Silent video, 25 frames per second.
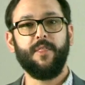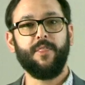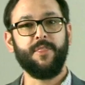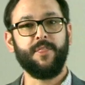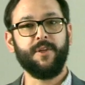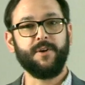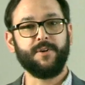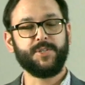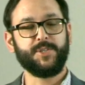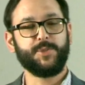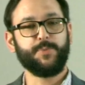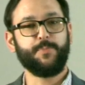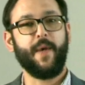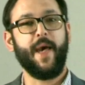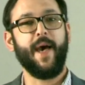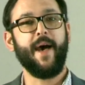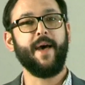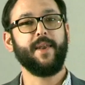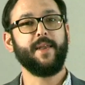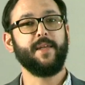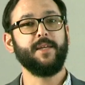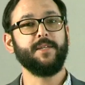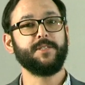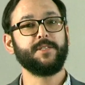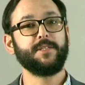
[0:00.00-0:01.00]
Their
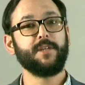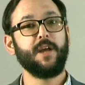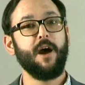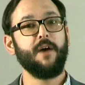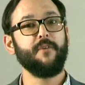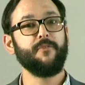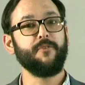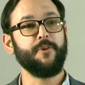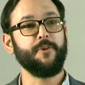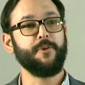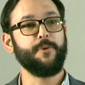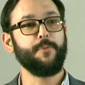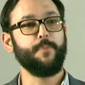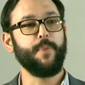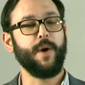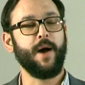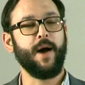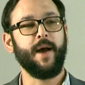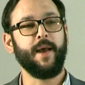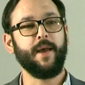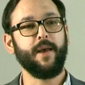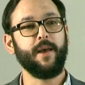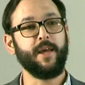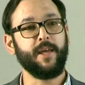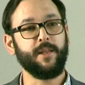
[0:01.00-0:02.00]
spat is covered
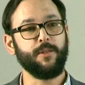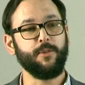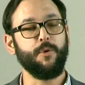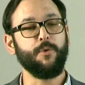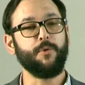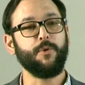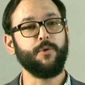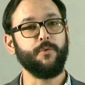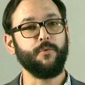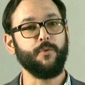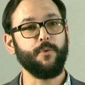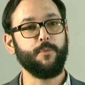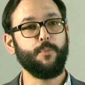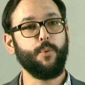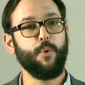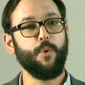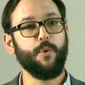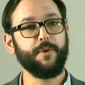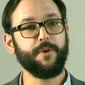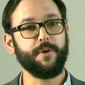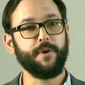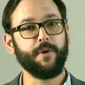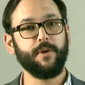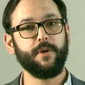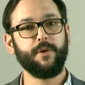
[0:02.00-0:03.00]
by a local
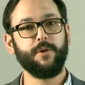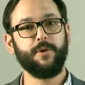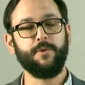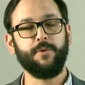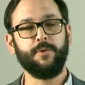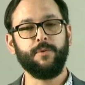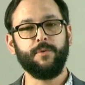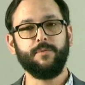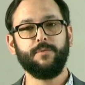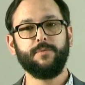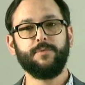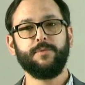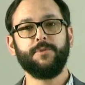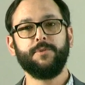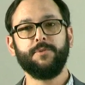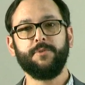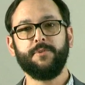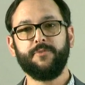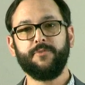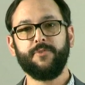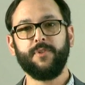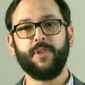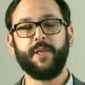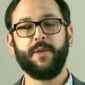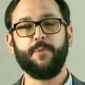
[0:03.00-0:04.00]
reporter who
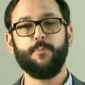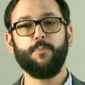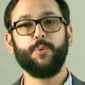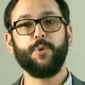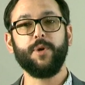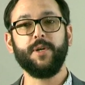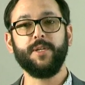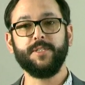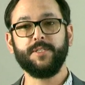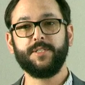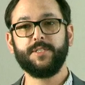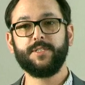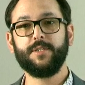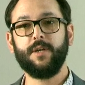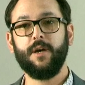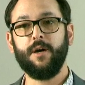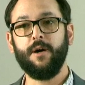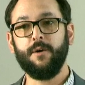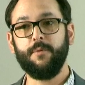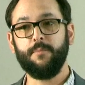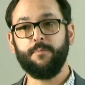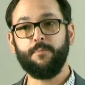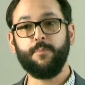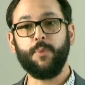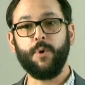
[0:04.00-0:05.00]
dutifully prints
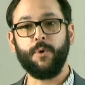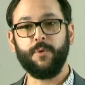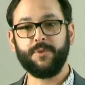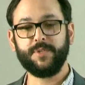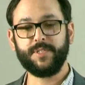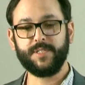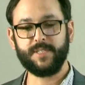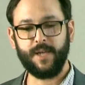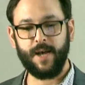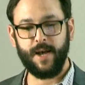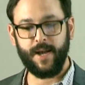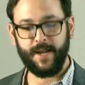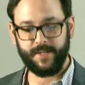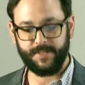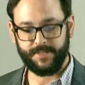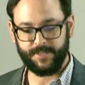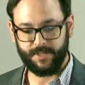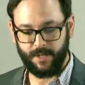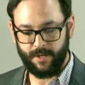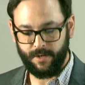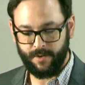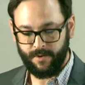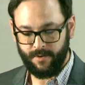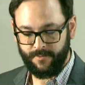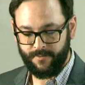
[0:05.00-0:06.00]
both sides
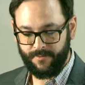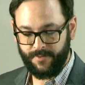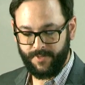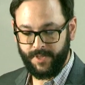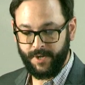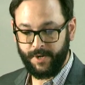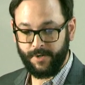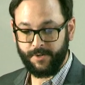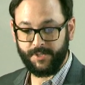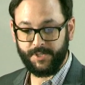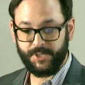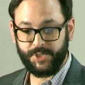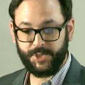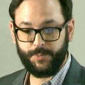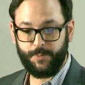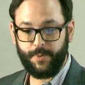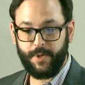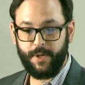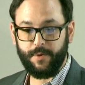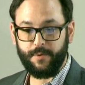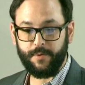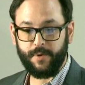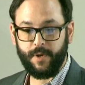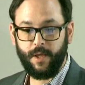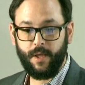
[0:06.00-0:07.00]
of their
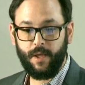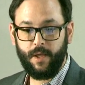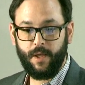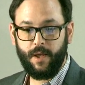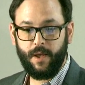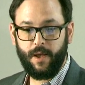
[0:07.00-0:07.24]
dispute.